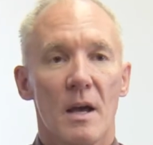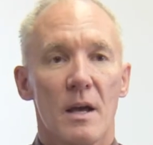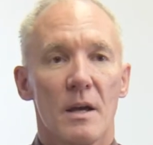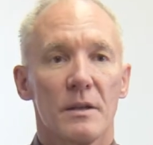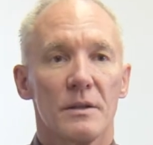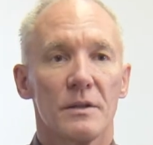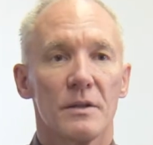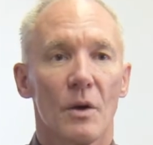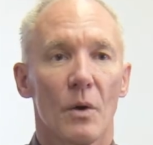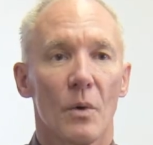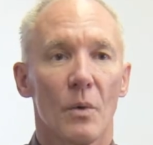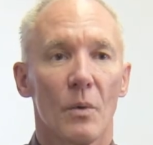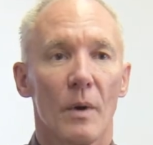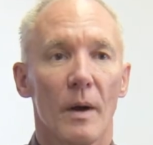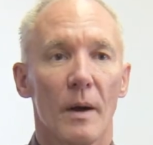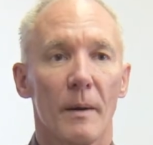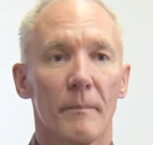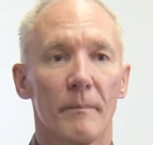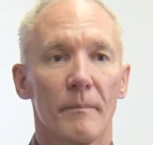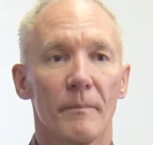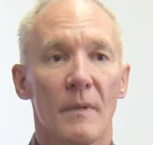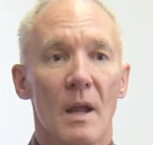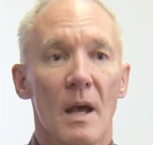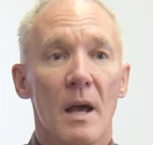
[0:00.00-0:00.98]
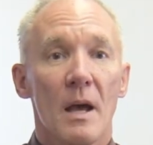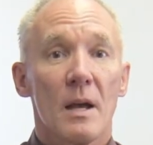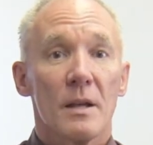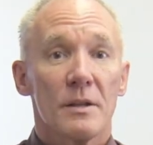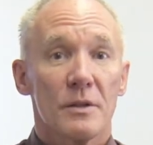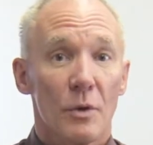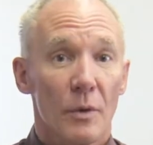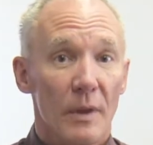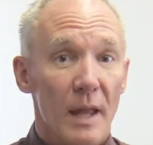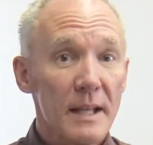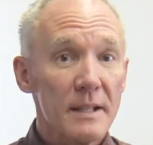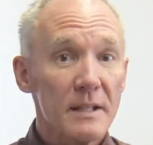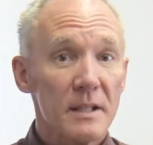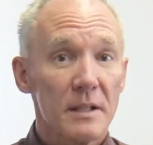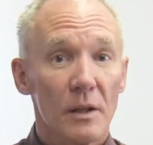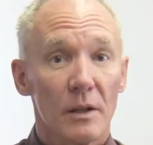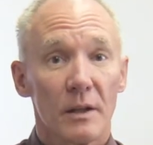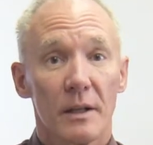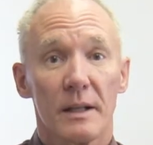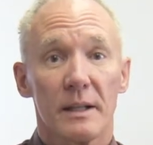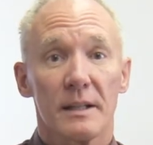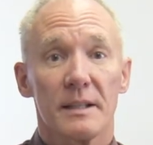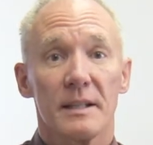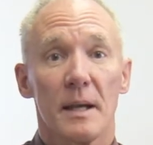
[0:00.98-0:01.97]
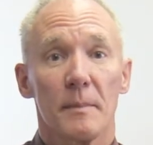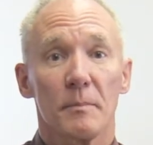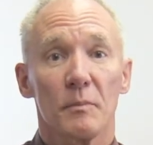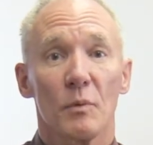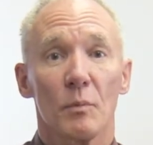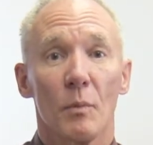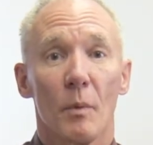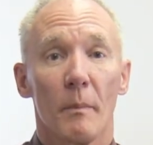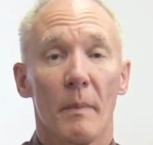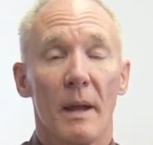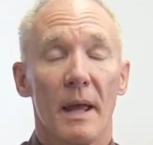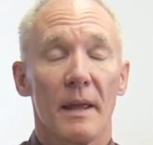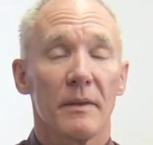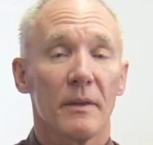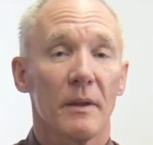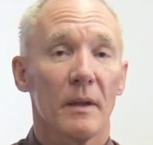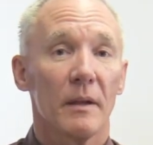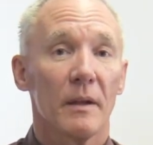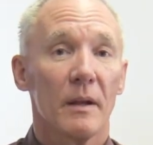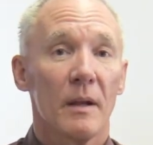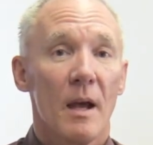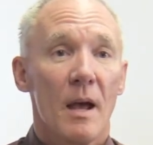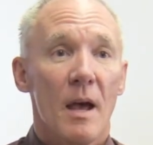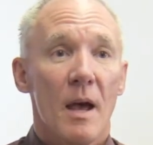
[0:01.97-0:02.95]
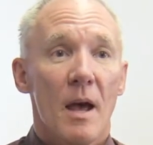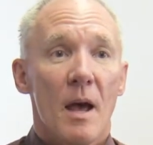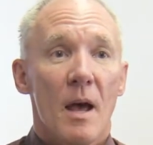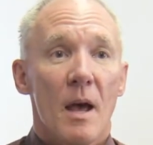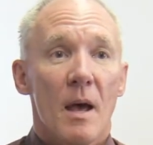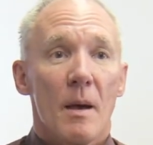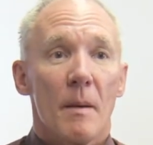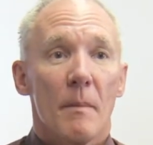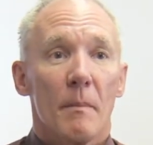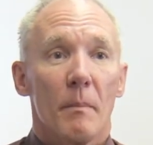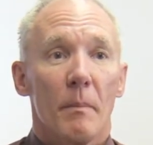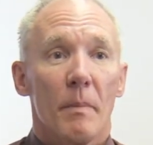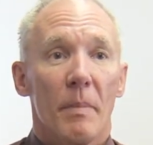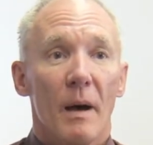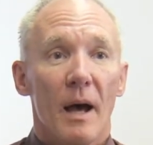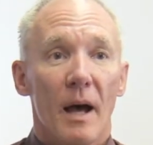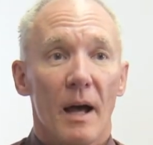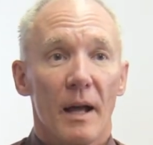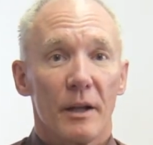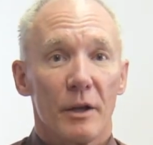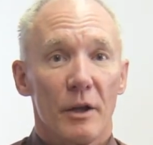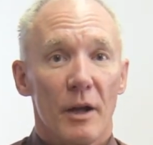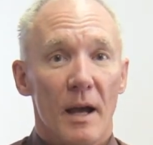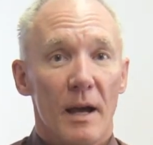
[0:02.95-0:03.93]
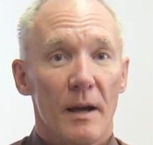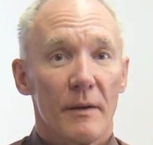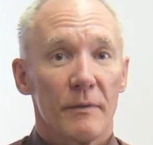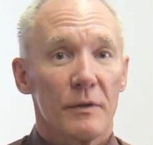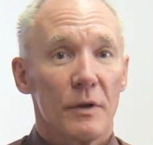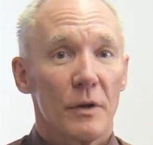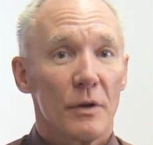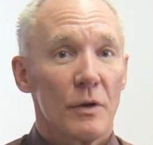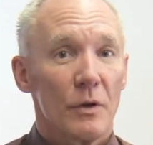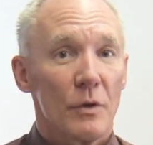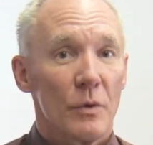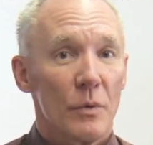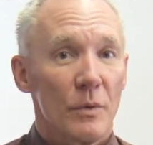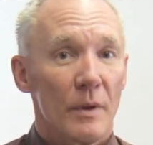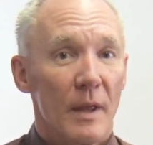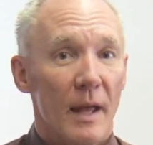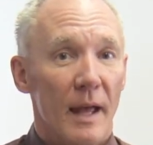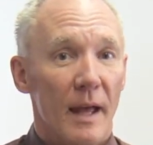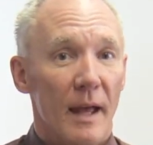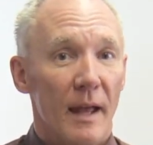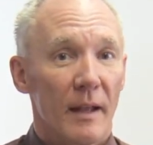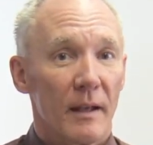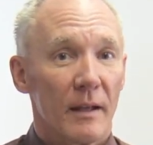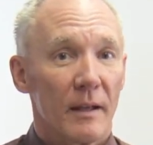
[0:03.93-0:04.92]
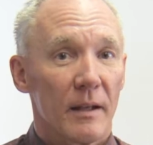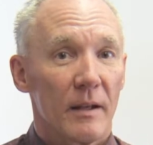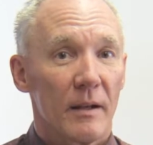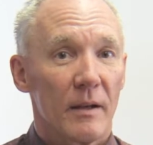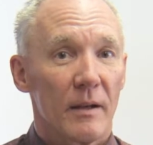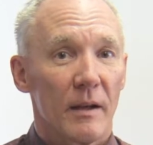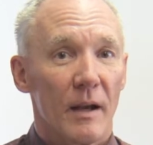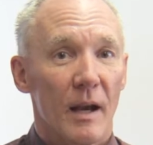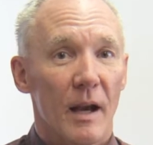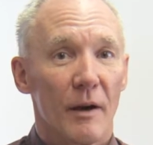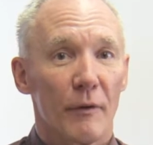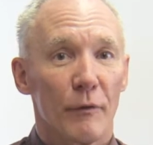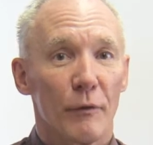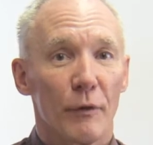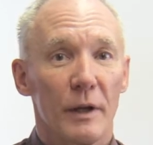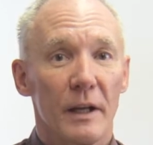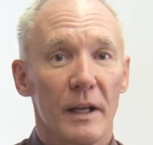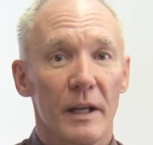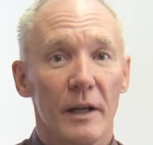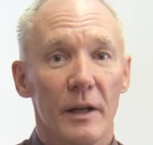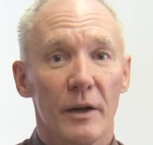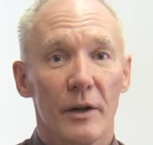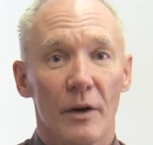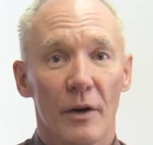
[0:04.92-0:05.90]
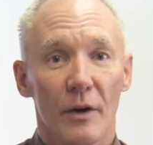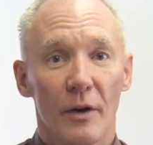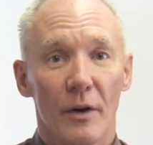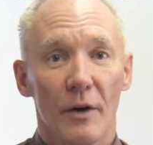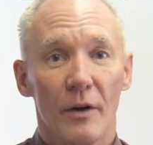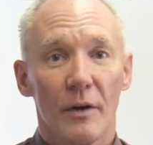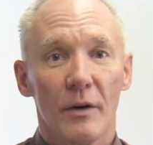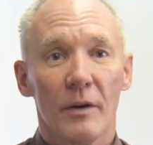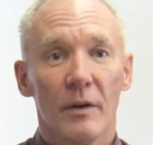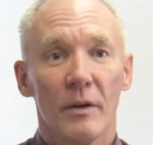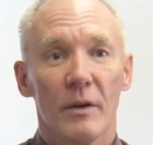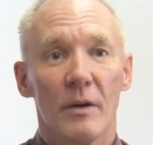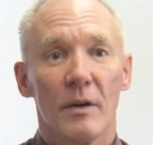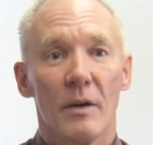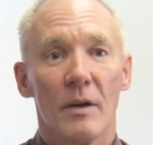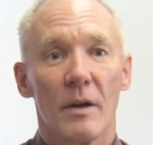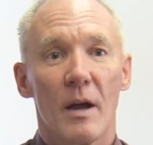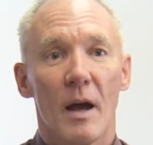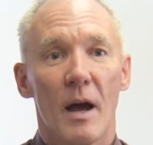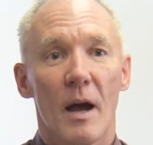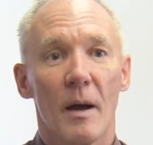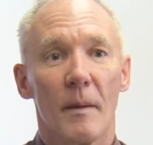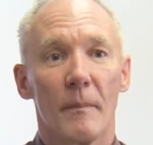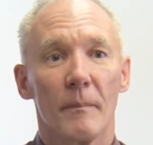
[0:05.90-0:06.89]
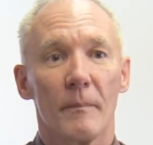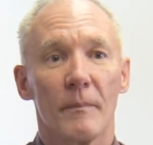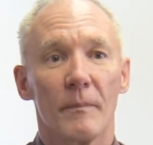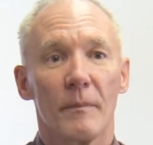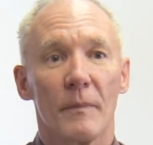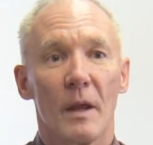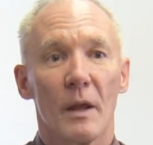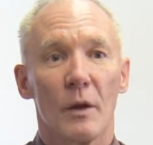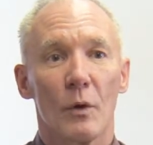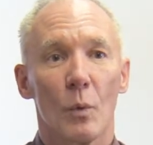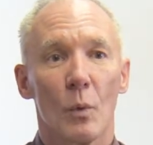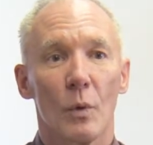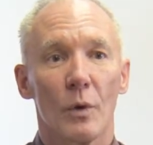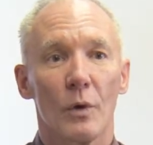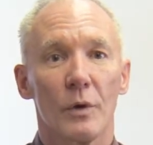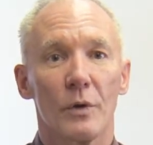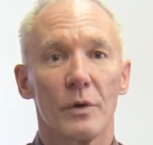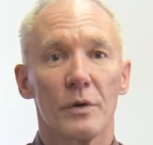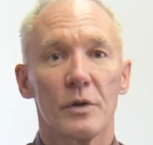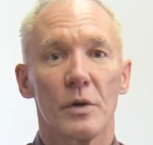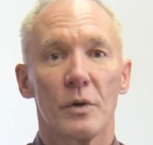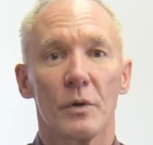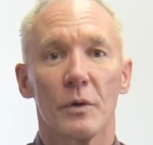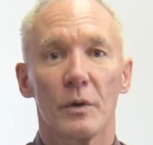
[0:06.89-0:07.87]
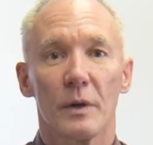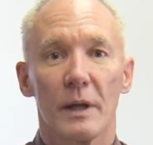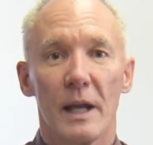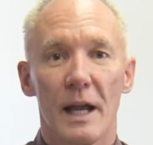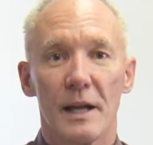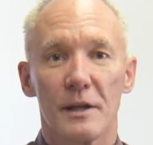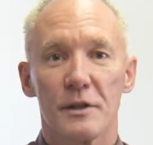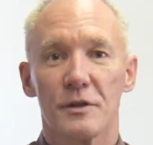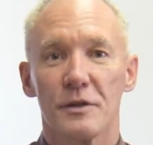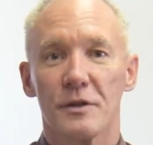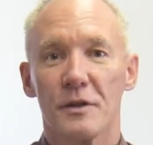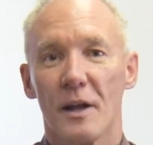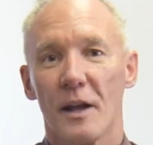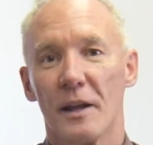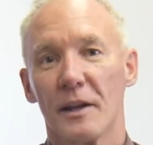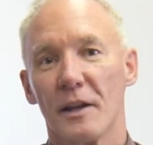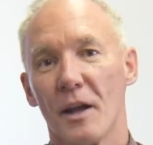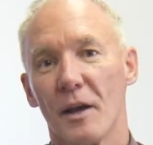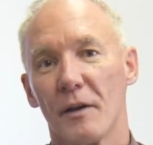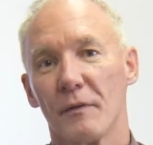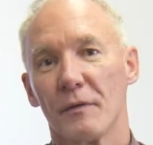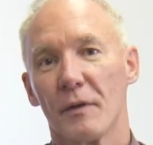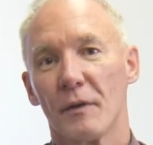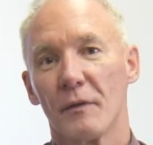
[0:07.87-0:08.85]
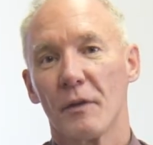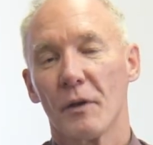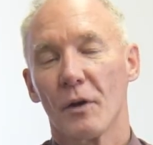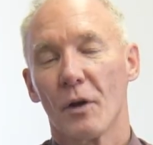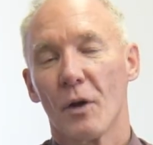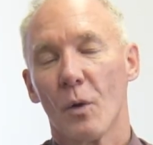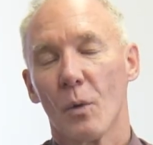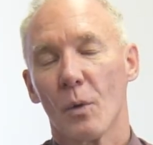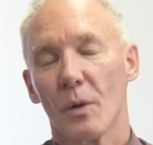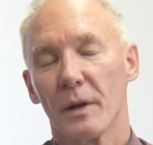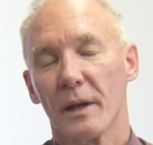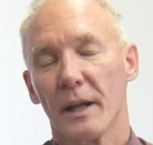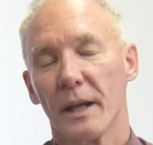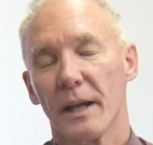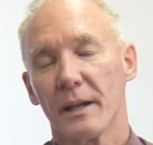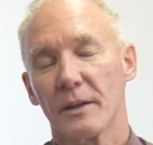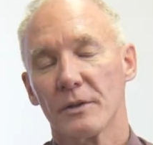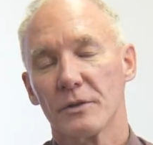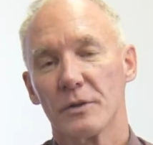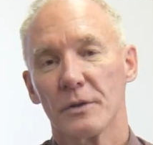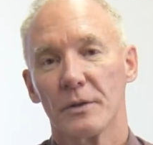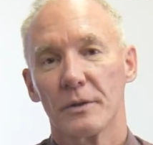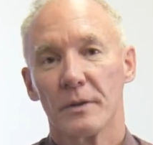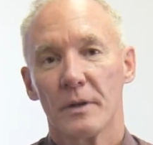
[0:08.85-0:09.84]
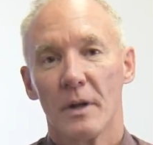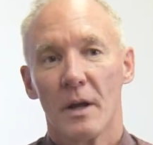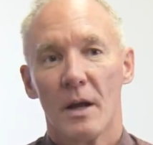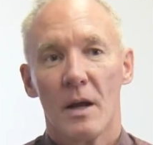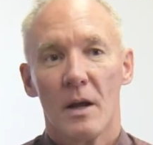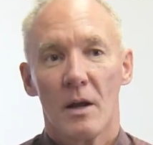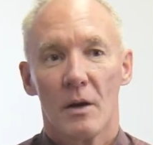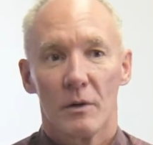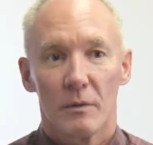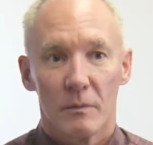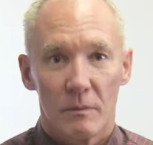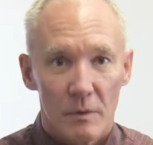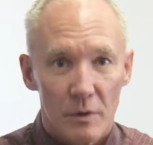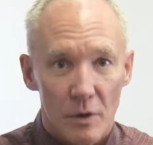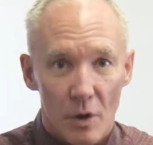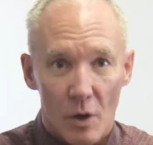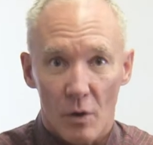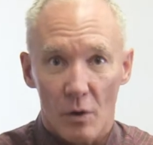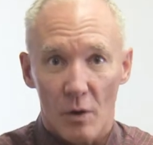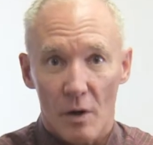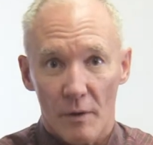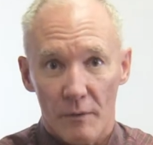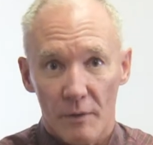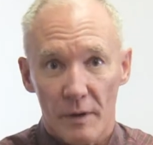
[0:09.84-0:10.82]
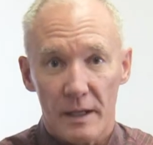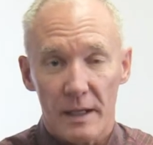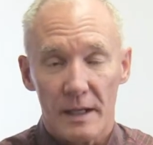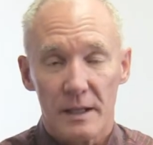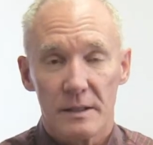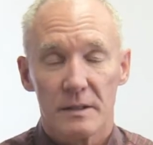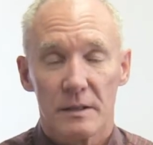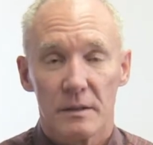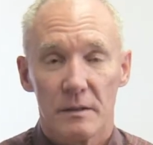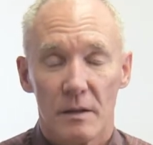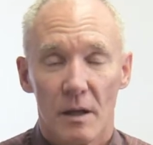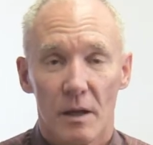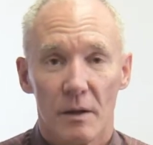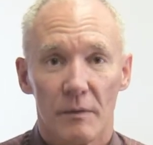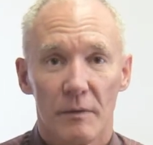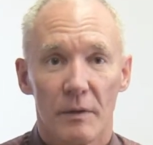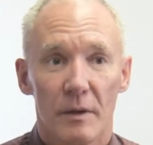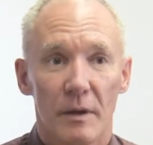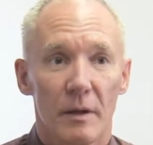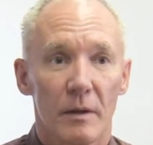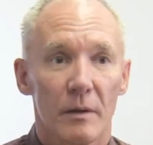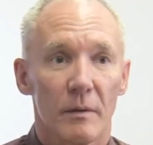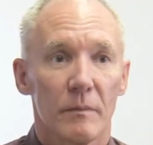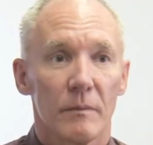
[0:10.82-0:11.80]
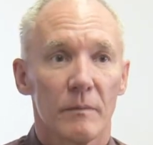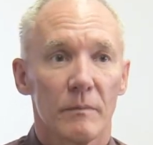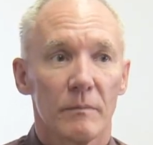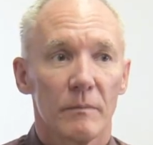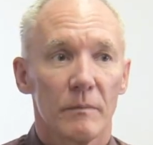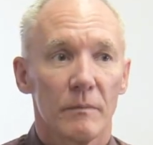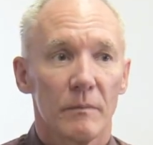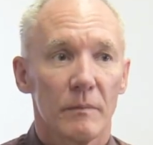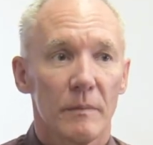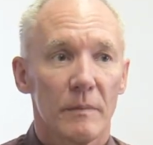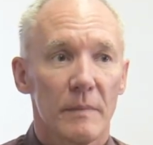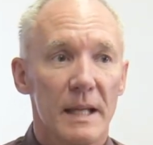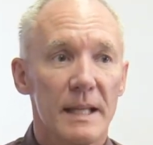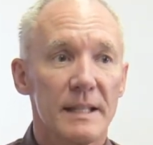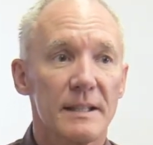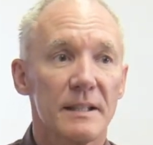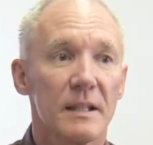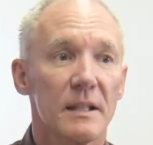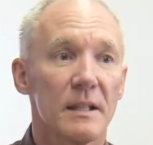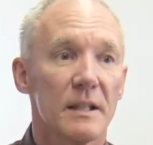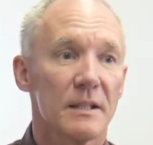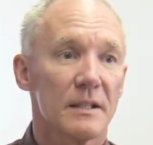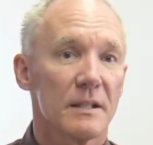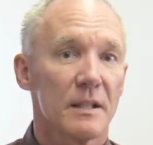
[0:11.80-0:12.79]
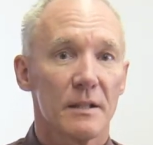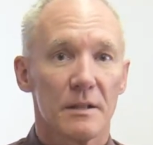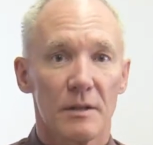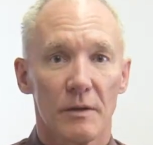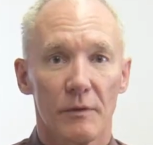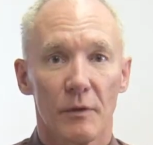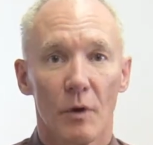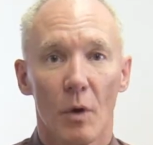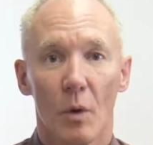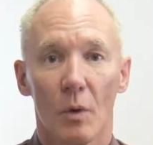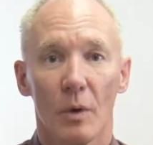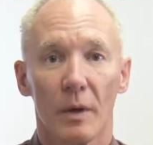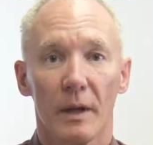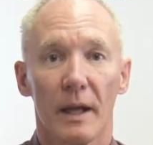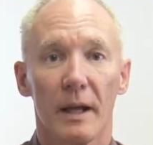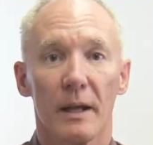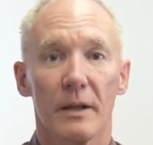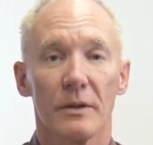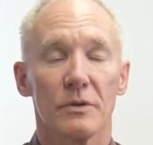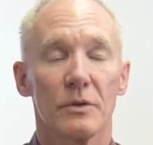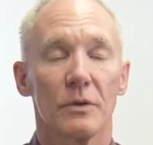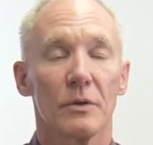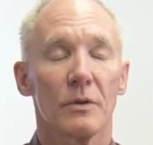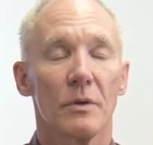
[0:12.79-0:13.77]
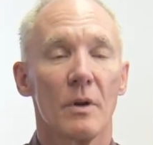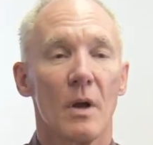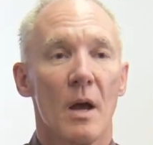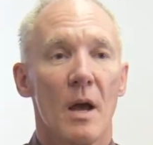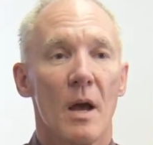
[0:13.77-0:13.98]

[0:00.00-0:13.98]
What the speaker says: So that's still an acceptable method, but you have to do that every year in order to catch enough of the colon cancer, of the incidences of colon cancer.